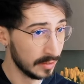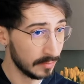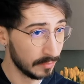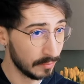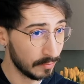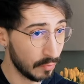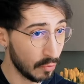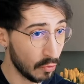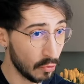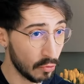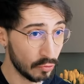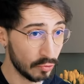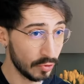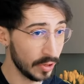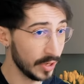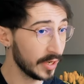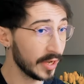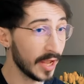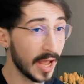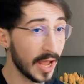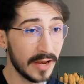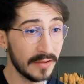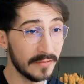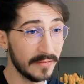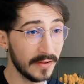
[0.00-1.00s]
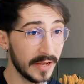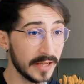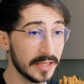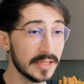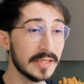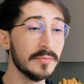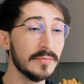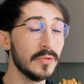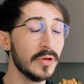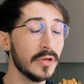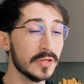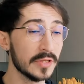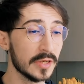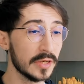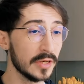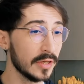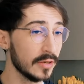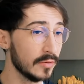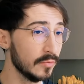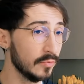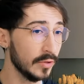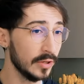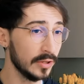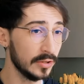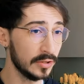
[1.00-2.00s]
boring elevator
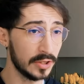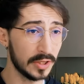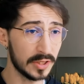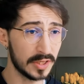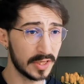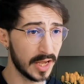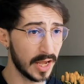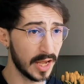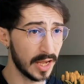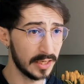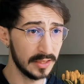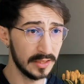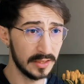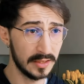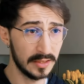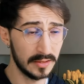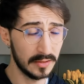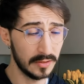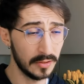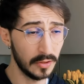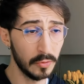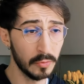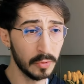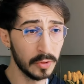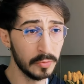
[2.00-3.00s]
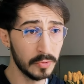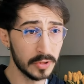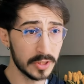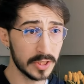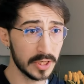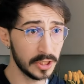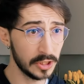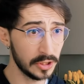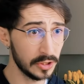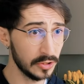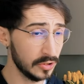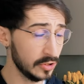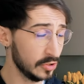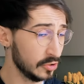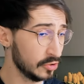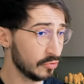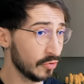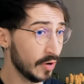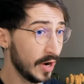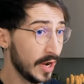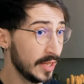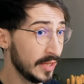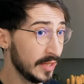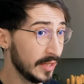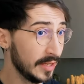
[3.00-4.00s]
music, we'll just get human musicians to
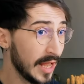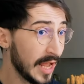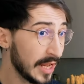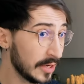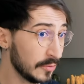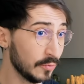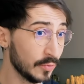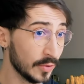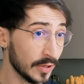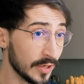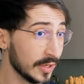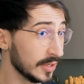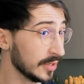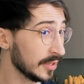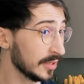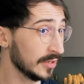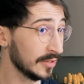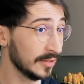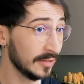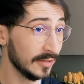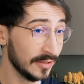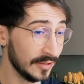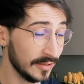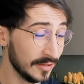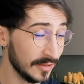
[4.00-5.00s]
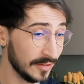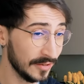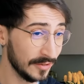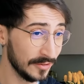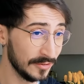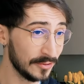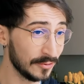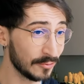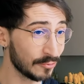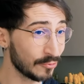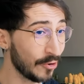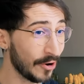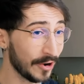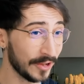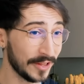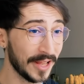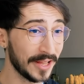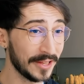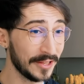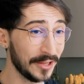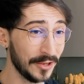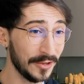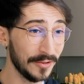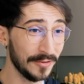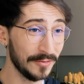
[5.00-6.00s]
train the network to write
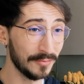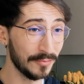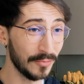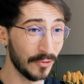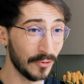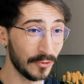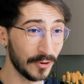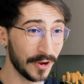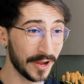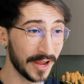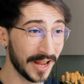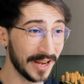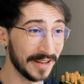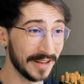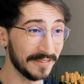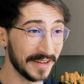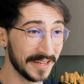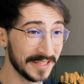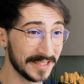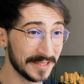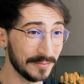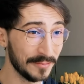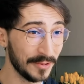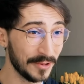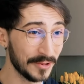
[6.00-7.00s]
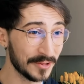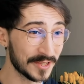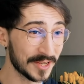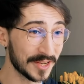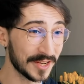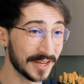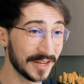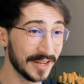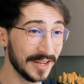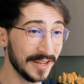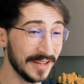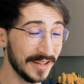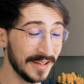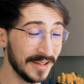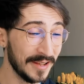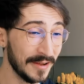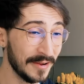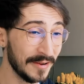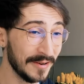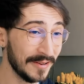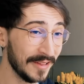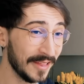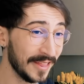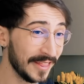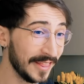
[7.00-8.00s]
that boring elevator music.
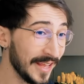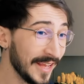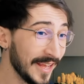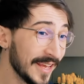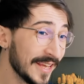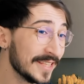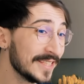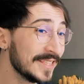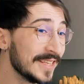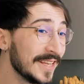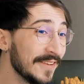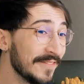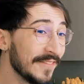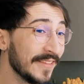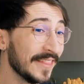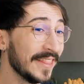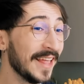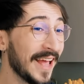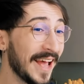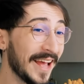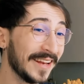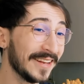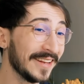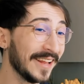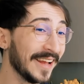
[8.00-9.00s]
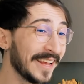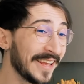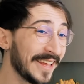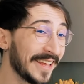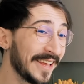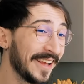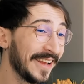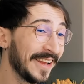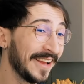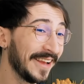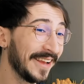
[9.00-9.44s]
Thing is, even then, like